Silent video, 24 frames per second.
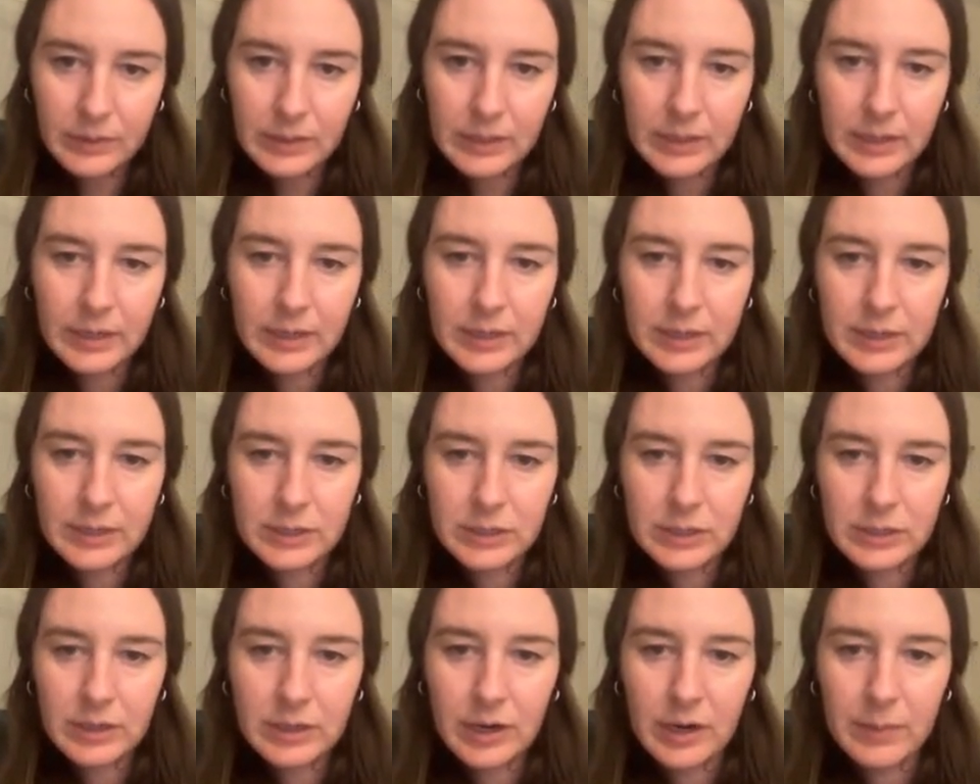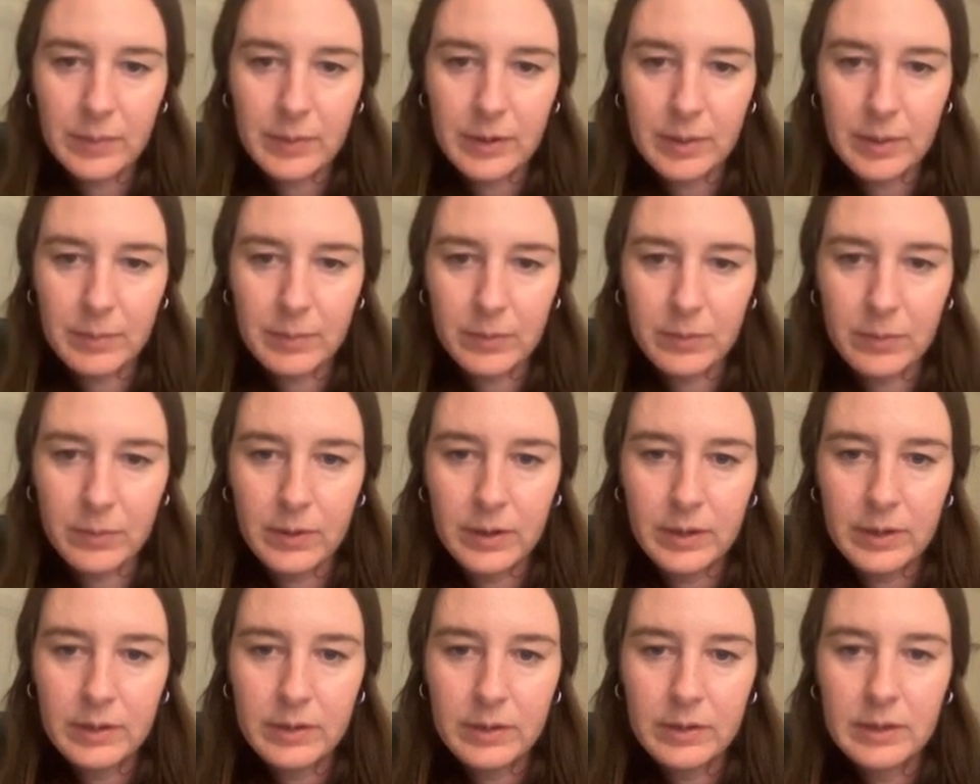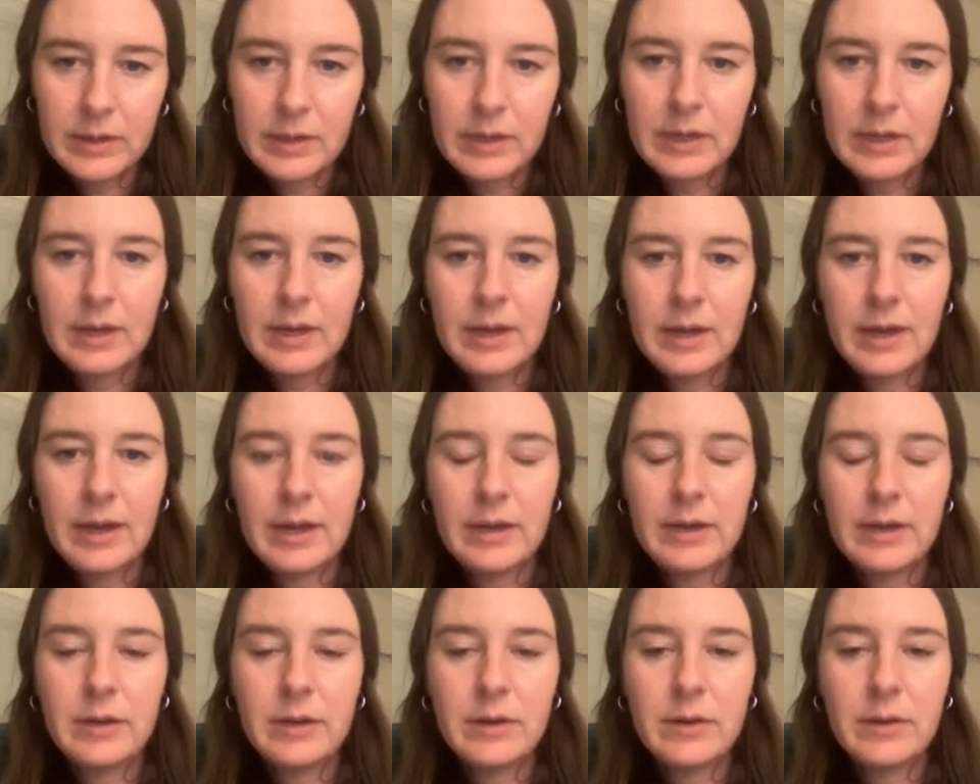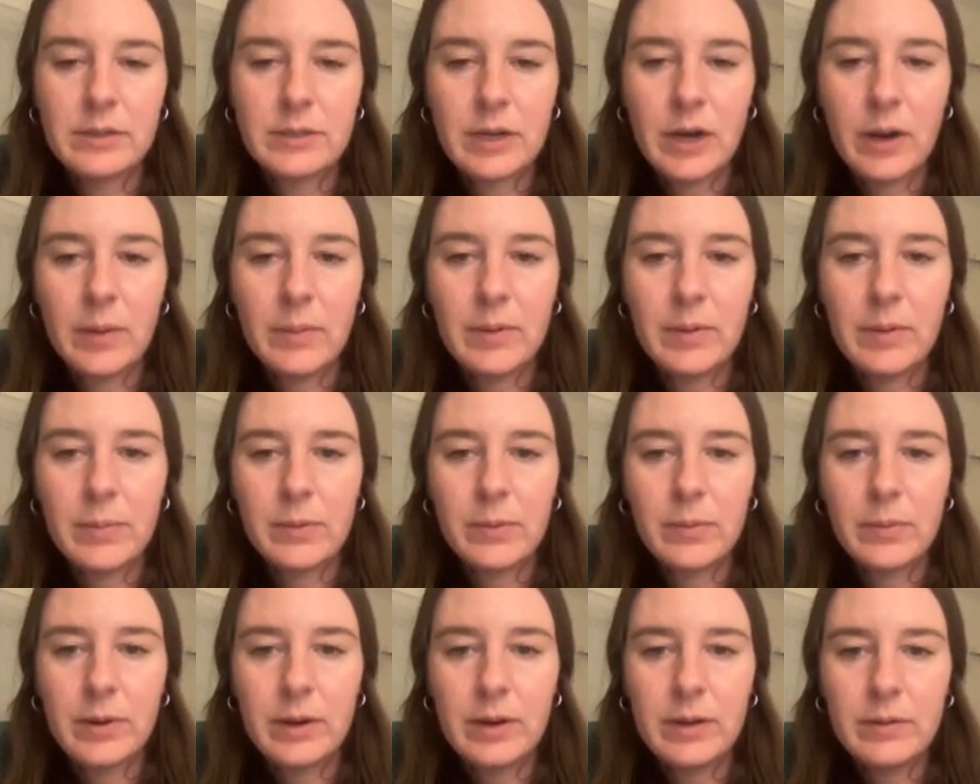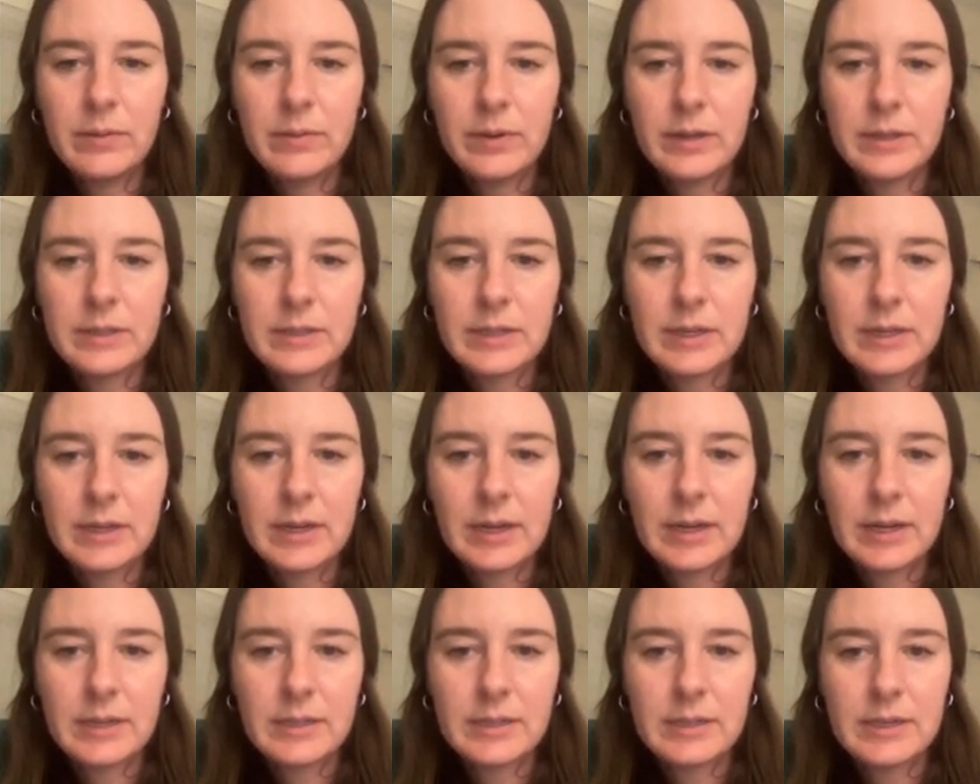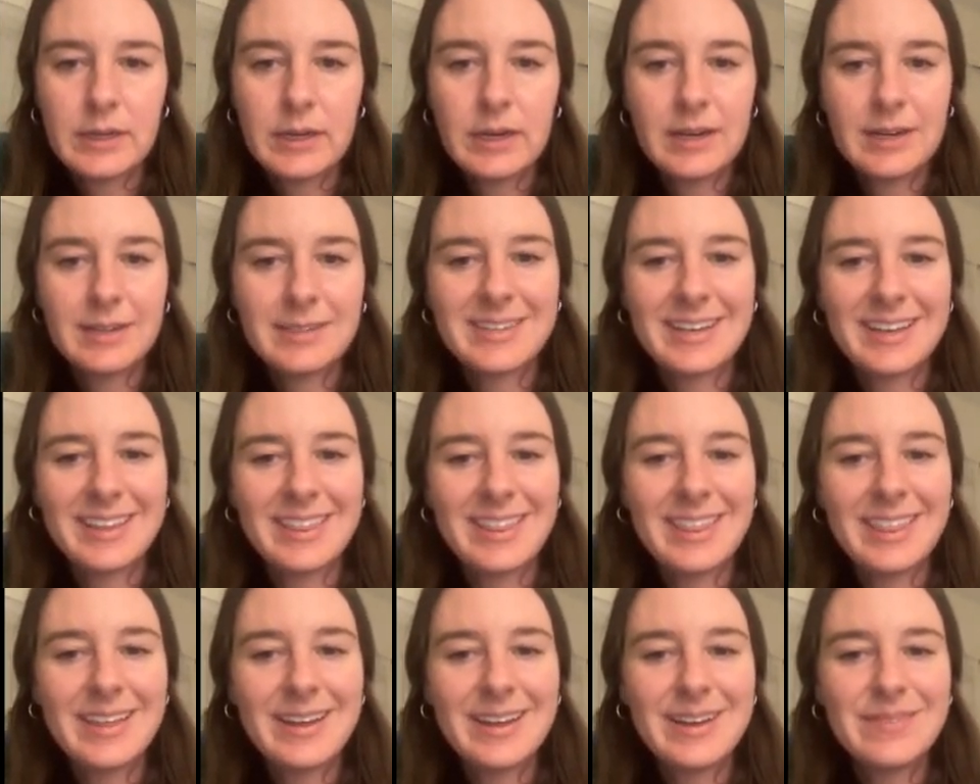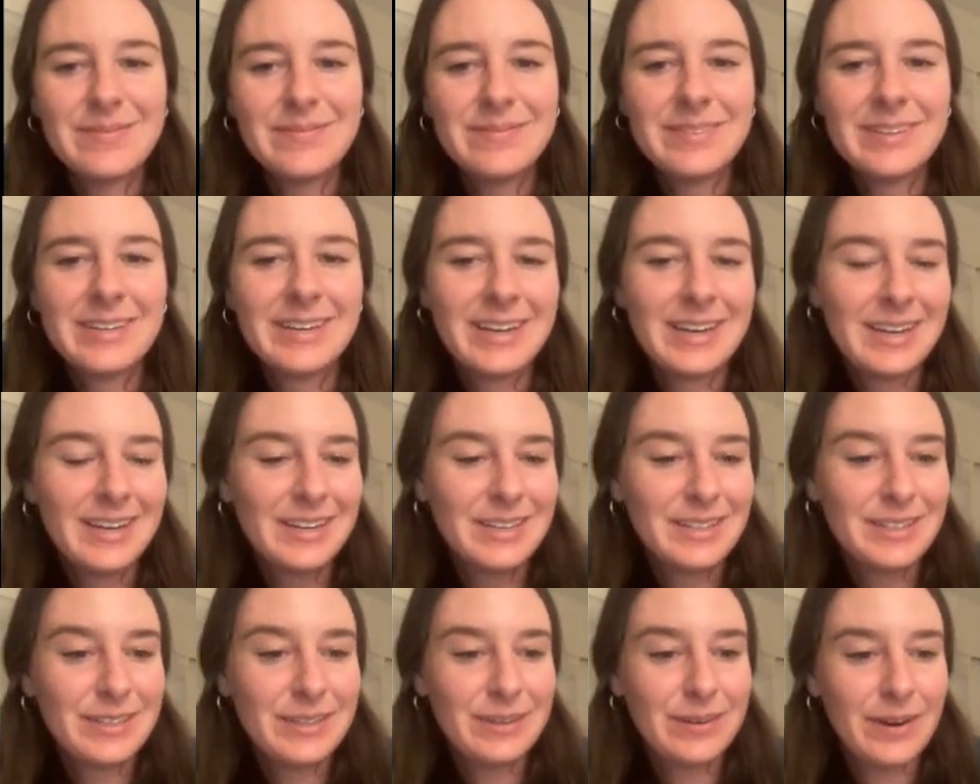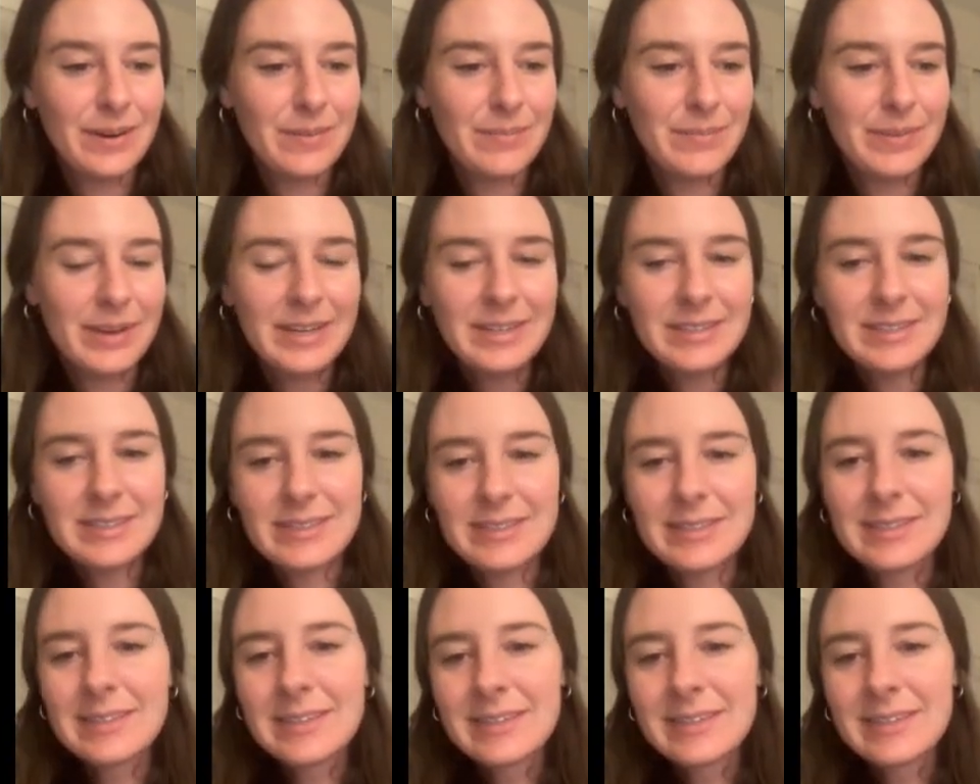Here is carbon number 1. How do you know it's carbon number 1? Well, it's connected here. It's like the thumb to our base.